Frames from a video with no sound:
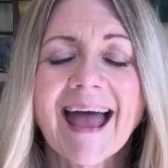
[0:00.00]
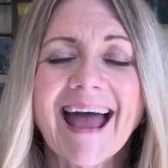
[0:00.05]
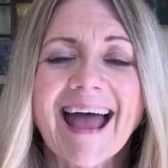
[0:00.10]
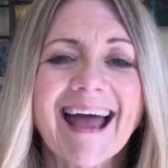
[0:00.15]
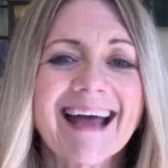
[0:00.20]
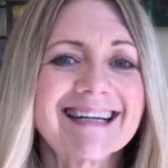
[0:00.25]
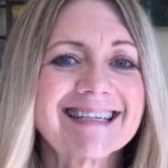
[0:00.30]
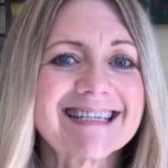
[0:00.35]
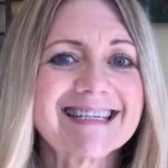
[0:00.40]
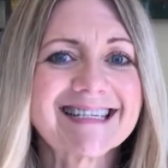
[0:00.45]

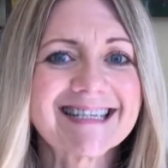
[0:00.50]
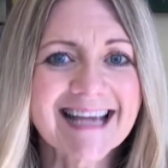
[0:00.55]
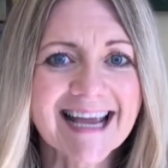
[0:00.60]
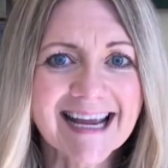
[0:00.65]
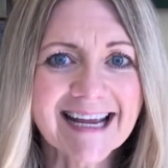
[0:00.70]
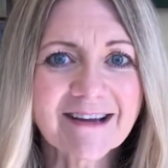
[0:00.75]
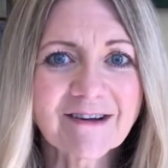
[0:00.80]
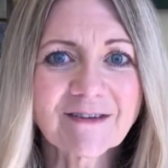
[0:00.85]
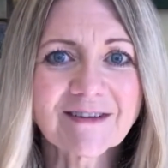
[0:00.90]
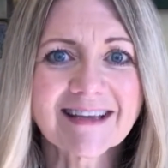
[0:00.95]
And
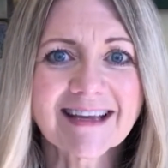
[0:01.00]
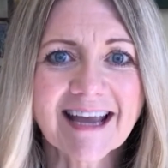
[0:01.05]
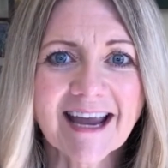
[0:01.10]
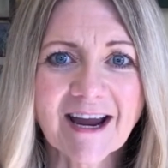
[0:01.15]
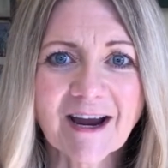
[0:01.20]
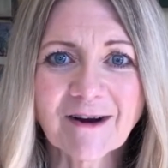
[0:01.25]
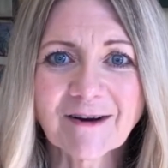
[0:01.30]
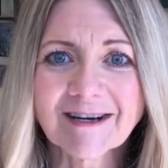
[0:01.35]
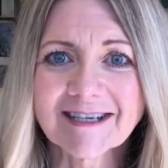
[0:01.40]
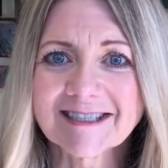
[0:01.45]
dangle the
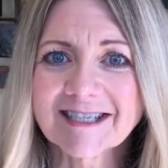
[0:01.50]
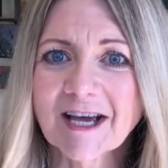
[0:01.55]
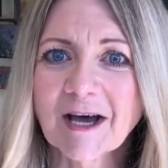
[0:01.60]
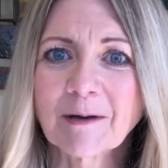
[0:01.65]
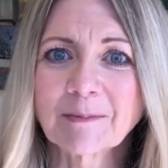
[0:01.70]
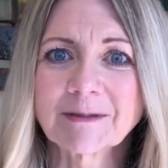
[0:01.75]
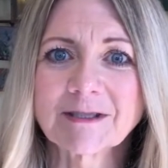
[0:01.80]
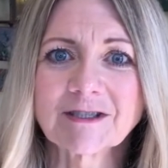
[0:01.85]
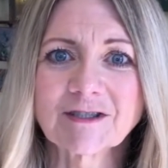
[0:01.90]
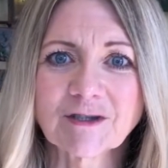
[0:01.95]
carrot to
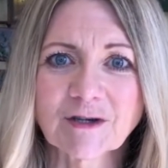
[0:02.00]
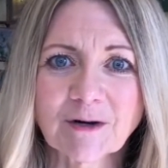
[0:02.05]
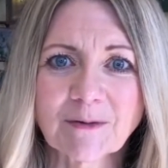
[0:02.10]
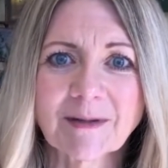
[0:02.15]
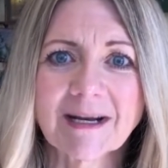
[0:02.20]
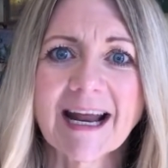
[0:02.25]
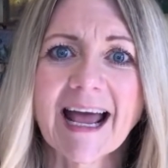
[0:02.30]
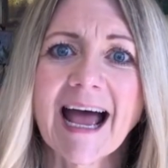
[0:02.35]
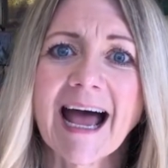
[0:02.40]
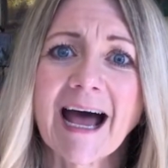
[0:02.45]
help
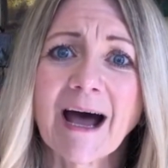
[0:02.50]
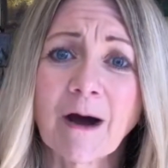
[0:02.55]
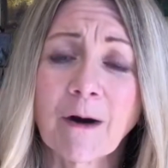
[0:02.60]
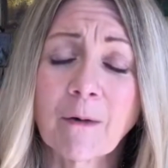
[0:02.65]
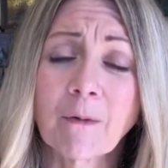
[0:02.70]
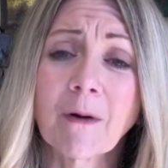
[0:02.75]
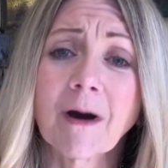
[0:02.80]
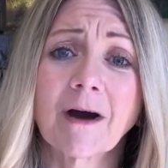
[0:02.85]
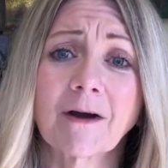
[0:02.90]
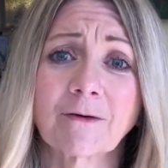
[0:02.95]
determine
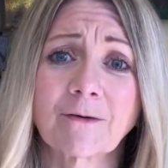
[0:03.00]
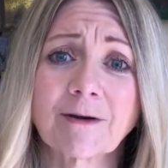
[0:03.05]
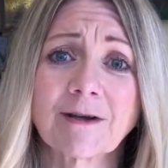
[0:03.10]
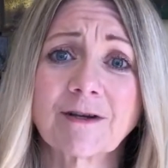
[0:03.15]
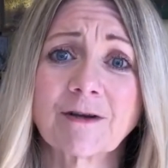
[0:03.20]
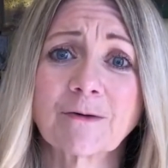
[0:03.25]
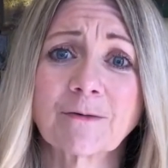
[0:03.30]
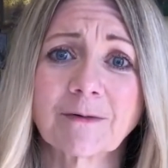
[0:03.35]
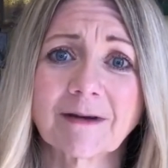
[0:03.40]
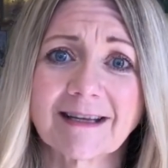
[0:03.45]
how hungry
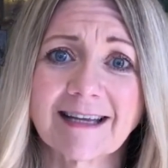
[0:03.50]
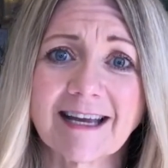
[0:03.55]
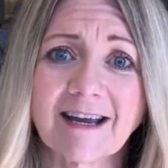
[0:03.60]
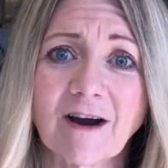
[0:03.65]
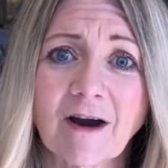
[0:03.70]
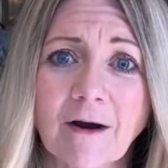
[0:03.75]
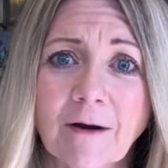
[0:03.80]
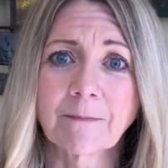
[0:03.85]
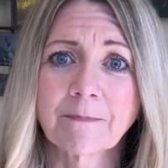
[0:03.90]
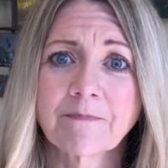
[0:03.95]
you really
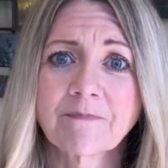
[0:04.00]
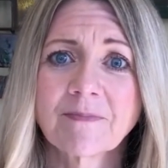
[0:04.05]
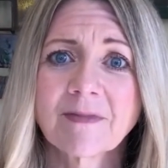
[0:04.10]
are.